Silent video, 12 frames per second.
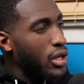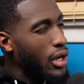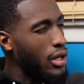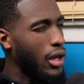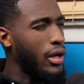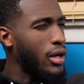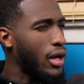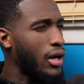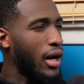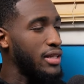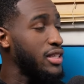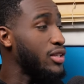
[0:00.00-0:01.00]
looking at it like,
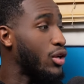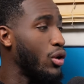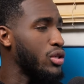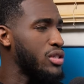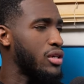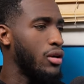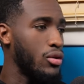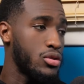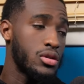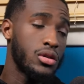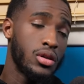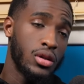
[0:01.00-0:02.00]
I said to coach, I said,
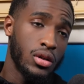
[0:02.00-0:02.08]
coach,